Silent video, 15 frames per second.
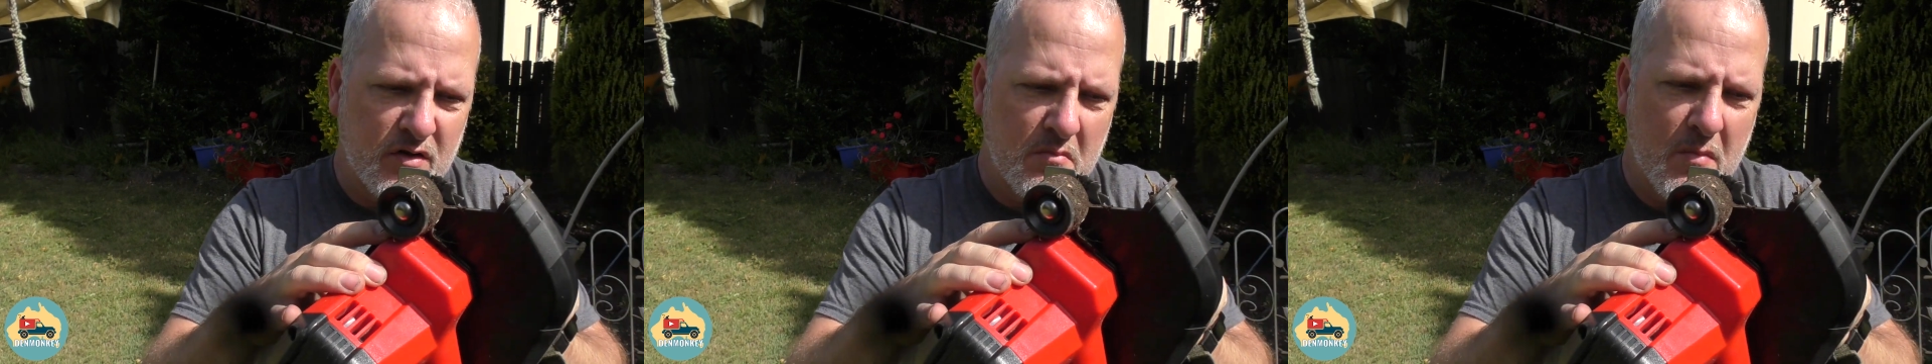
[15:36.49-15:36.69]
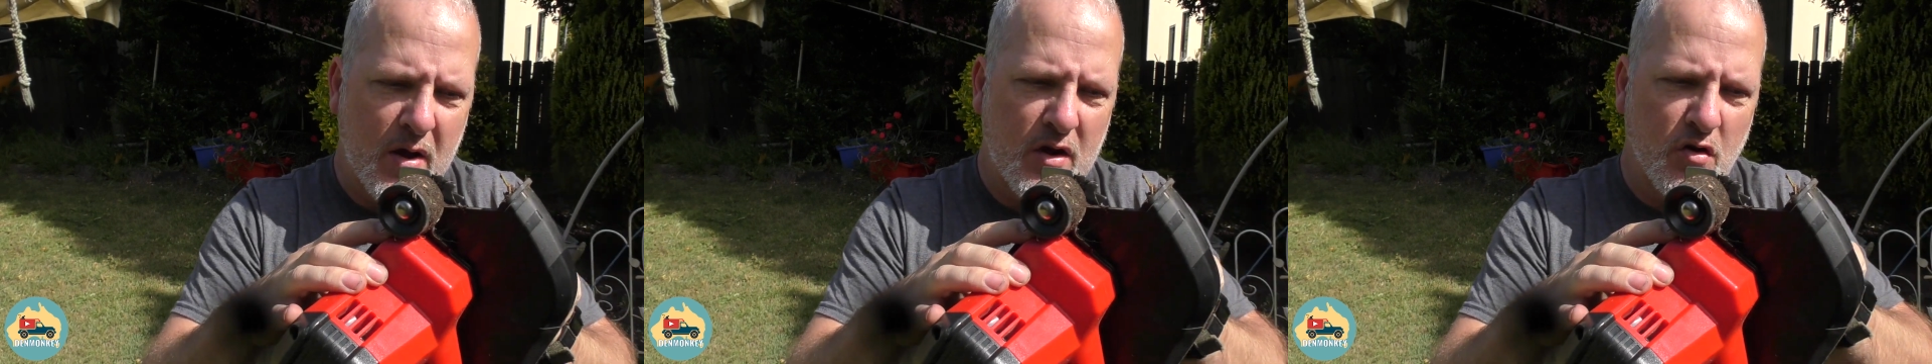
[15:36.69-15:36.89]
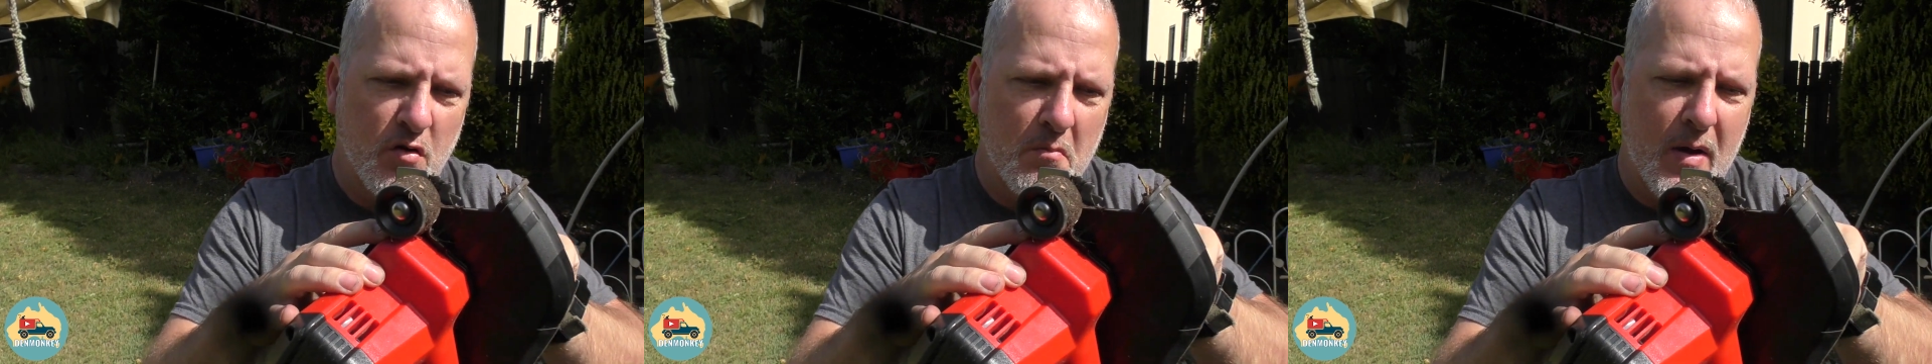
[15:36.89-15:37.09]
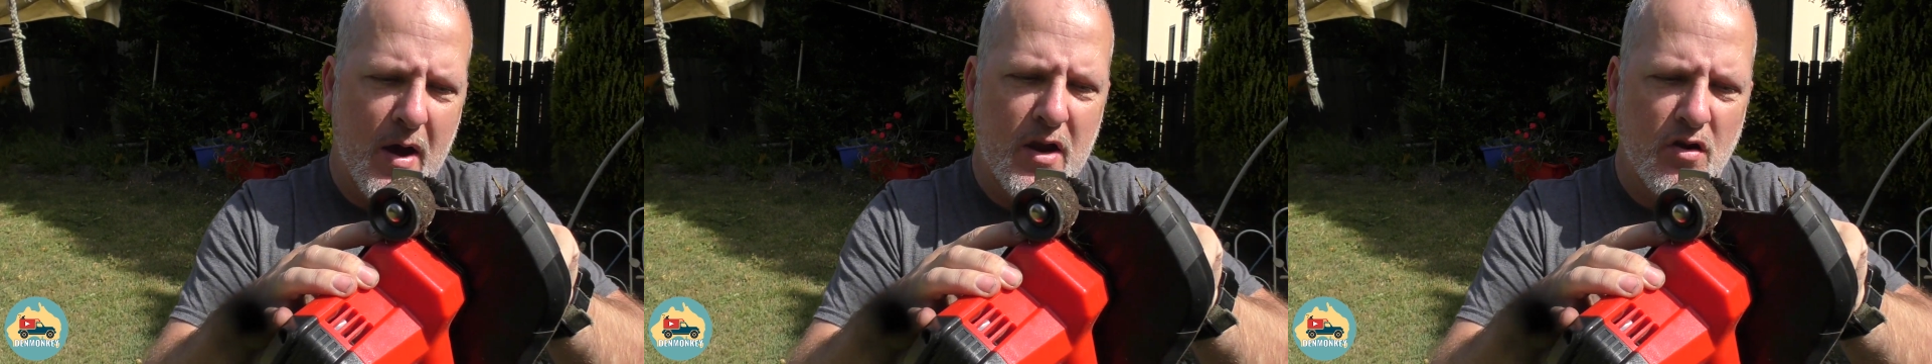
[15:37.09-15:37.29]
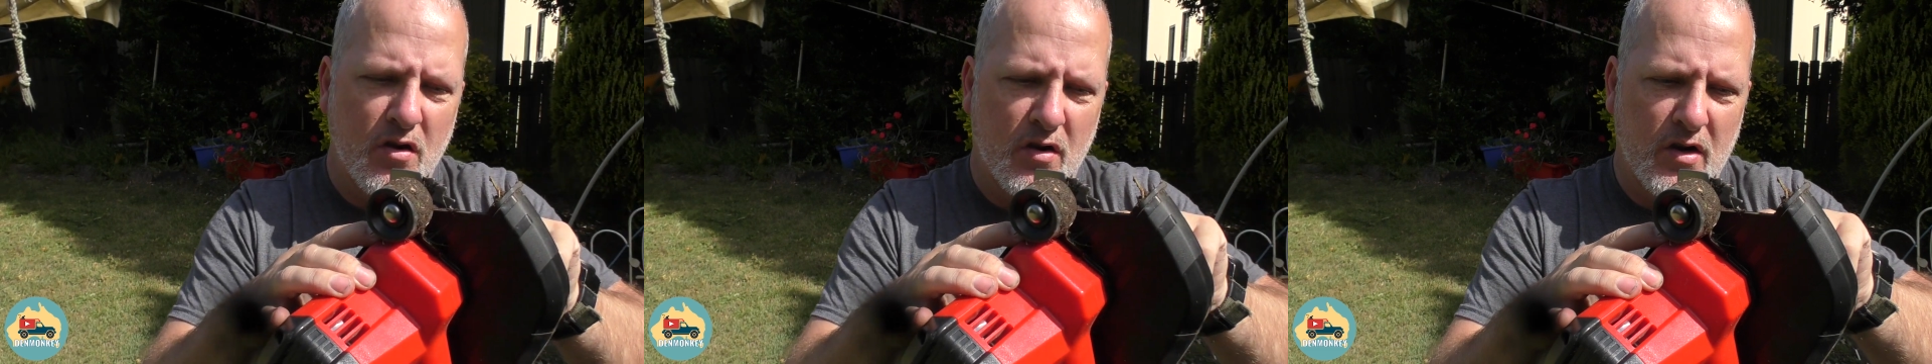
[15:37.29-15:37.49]
you may or
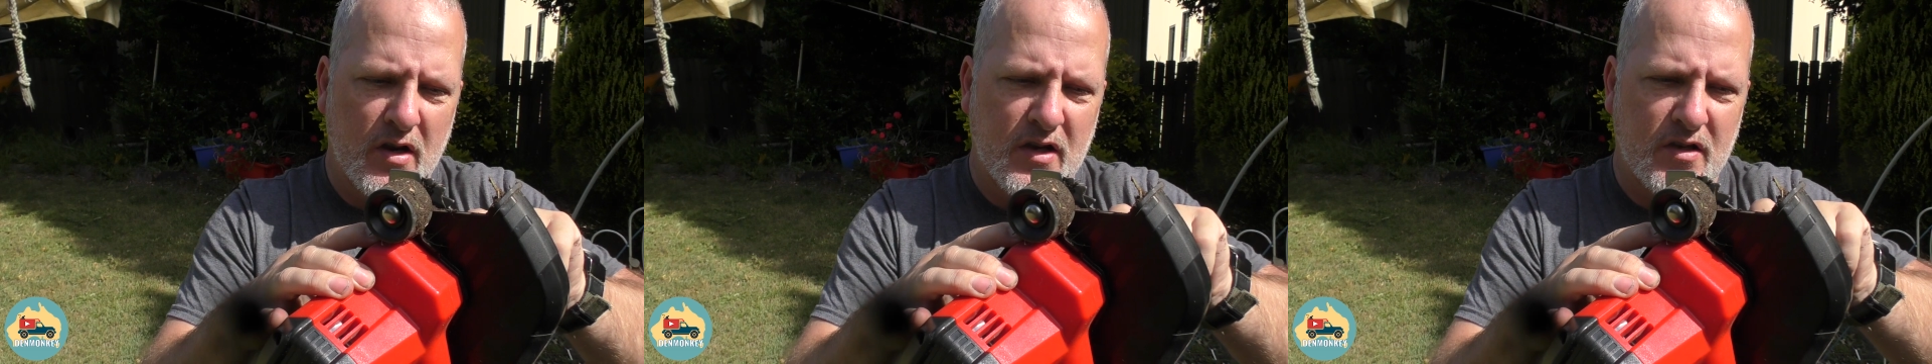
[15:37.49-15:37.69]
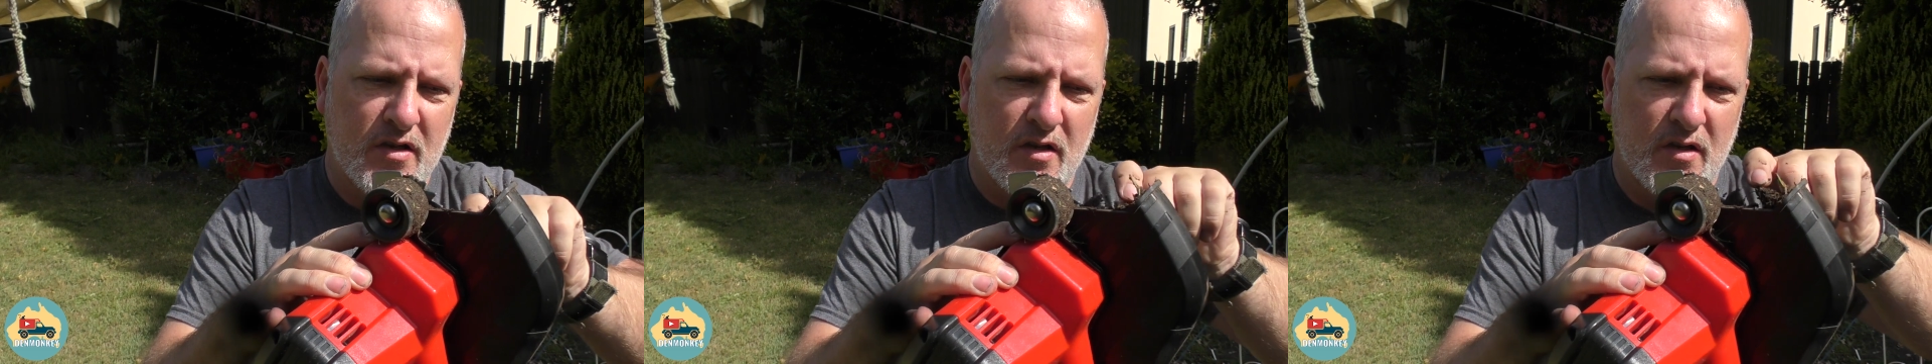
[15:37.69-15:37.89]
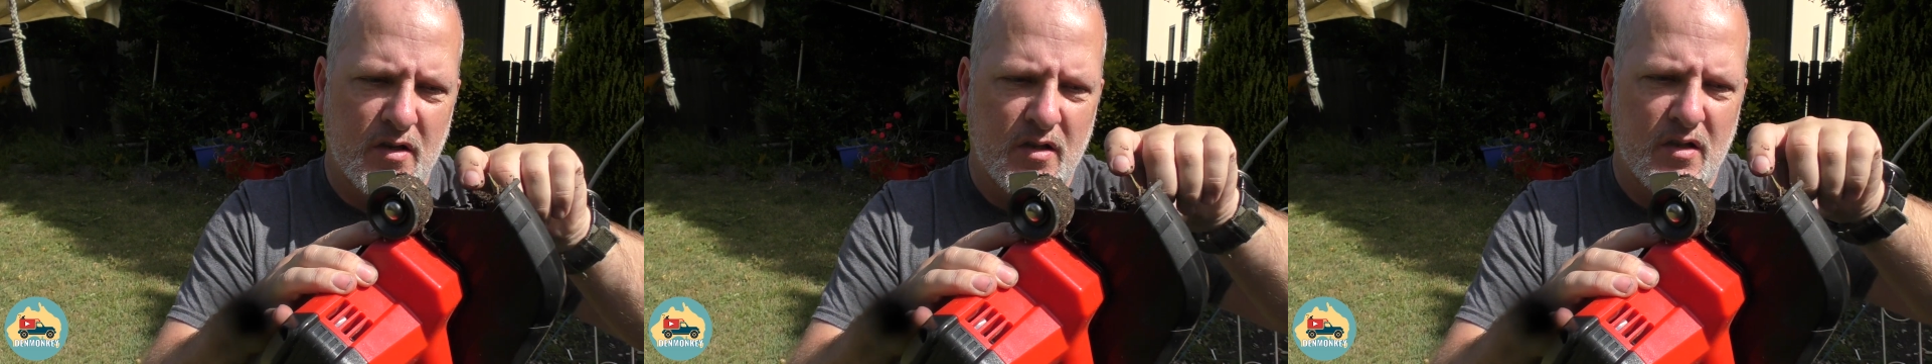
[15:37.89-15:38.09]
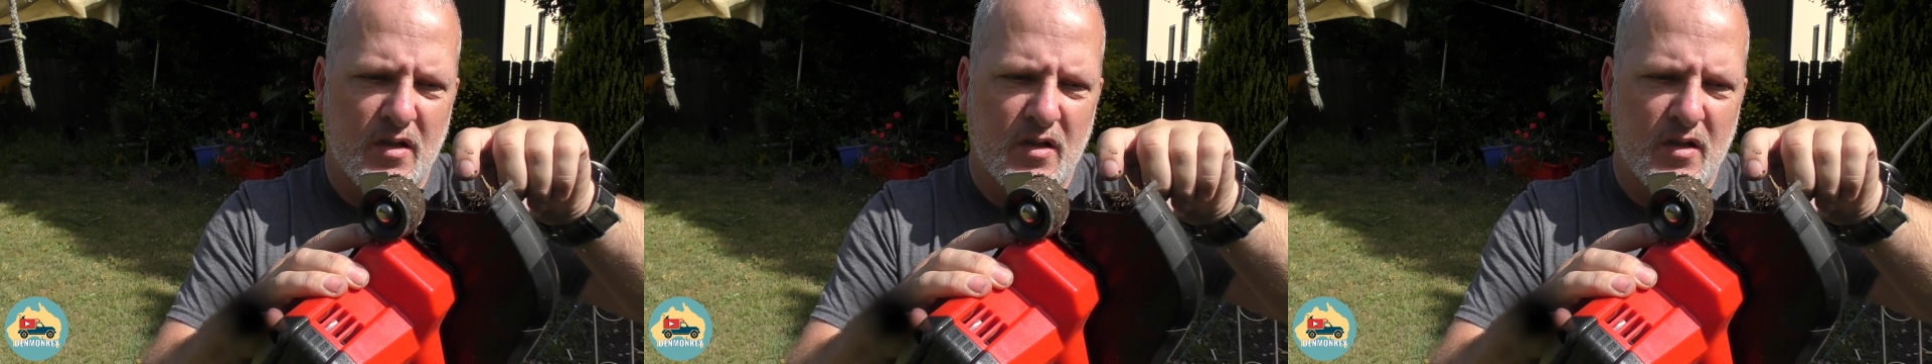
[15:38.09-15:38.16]
may not need to